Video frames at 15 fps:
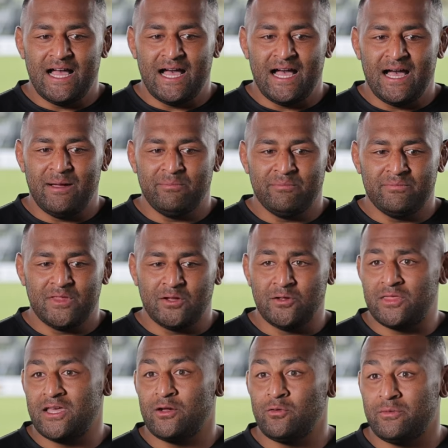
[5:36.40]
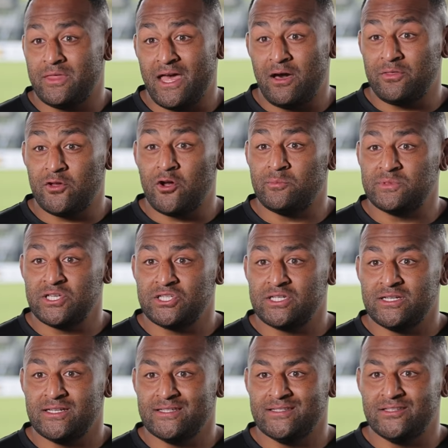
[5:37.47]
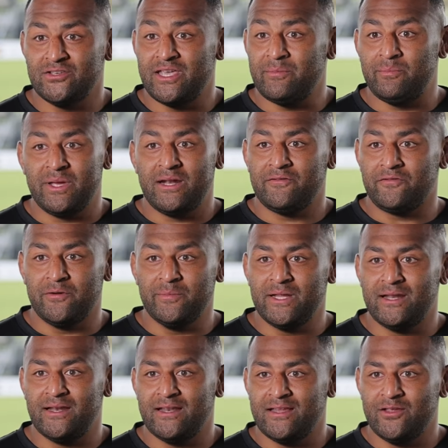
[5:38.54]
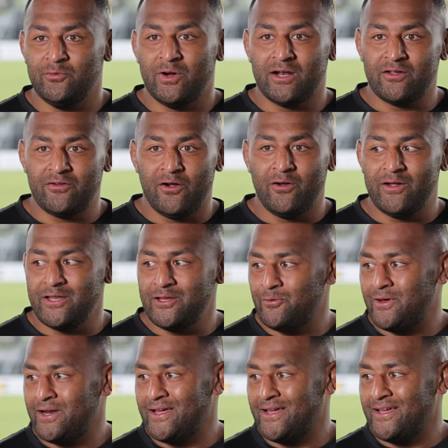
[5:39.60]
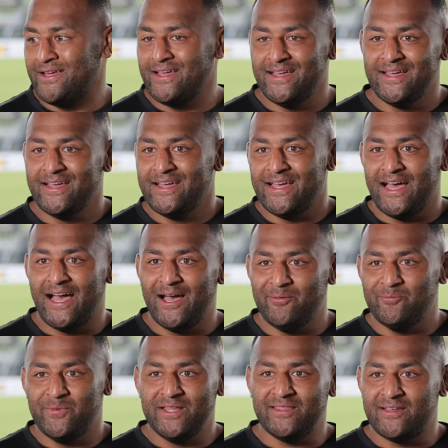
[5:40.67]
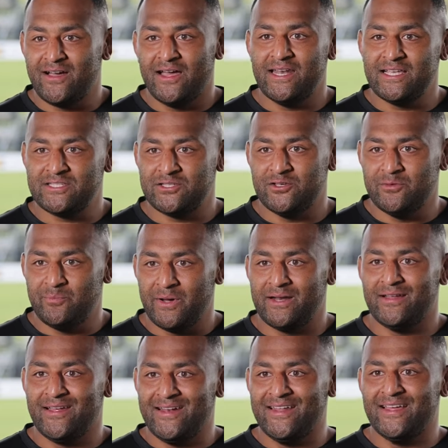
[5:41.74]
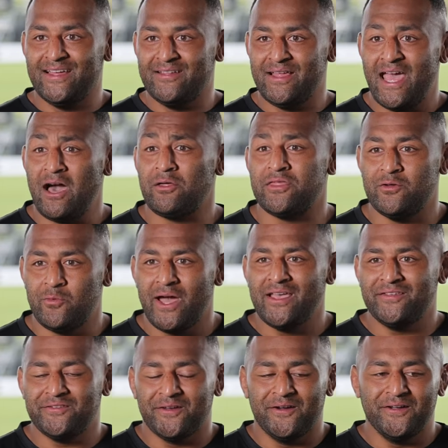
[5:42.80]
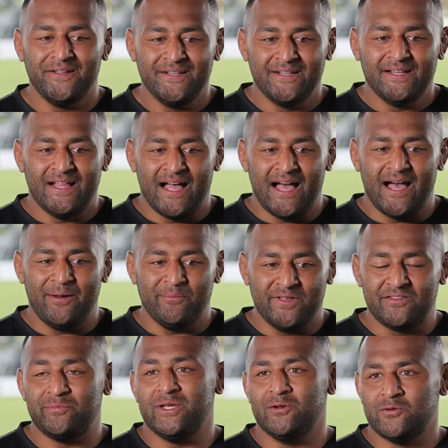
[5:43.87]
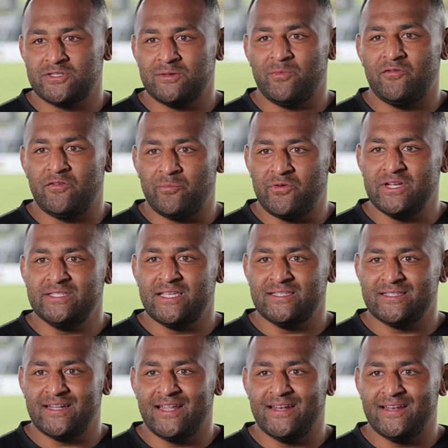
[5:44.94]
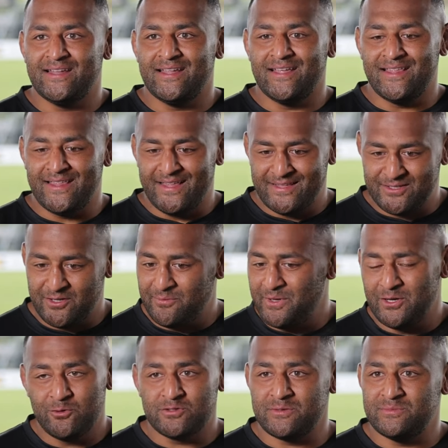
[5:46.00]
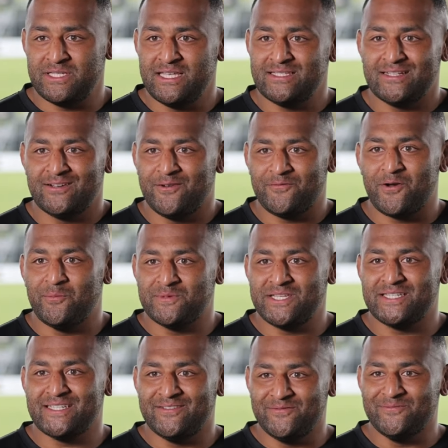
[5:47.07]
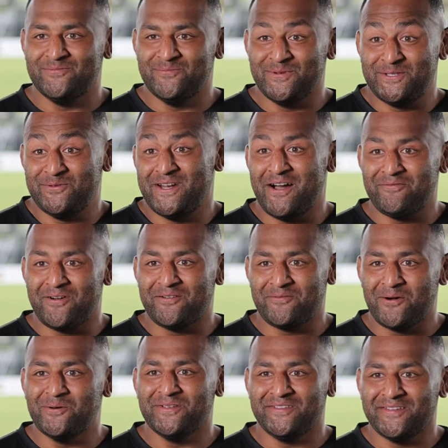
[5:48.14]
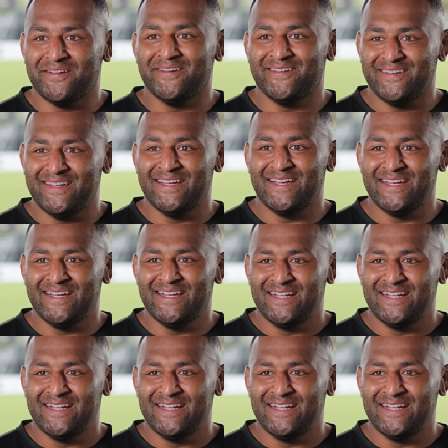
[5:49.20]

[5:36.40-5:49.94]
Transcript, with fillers: um, the good thing with healthy competition is you get better from it and you want to grow and you want to um, beat the guy next to you, but in a healthy way. So um, it's been awesome over preseason, and it's going to be an awesome season of competition between our front rowers. So yeah. you